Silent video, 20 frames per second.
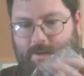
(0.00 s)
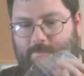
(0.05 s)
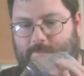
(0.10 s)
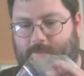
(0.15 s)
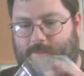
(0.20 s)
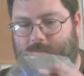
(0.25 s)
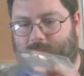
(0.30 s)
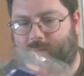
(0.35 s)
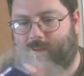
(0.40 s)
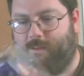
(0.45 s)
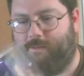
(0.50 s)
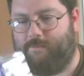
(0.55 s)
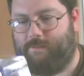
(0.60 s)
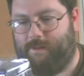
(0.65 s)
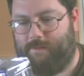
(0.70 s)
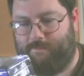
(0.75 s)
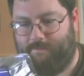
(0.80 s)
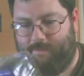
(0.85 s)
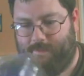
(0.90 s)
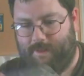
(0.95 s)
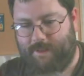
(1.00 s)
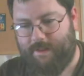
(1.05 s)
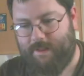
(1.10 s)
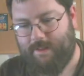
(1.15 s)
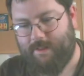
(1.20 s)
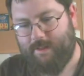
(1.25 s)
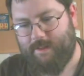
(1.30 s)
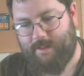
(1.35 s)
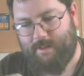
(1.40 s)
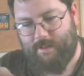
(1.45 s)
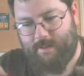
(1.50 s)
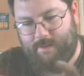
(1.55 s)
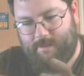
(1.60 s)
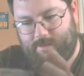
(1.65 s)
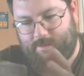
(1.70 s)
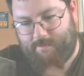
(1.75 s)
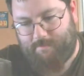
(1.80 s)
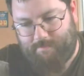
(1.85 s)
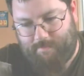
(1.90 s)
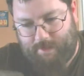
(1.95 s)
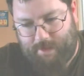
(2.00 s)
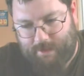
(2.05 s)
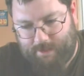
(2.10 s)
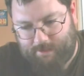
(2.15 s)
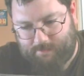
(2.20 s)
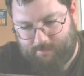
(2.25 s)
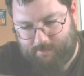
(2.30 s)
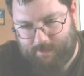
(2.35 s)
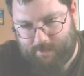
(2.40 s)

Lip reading: was the other way. So, that's one of the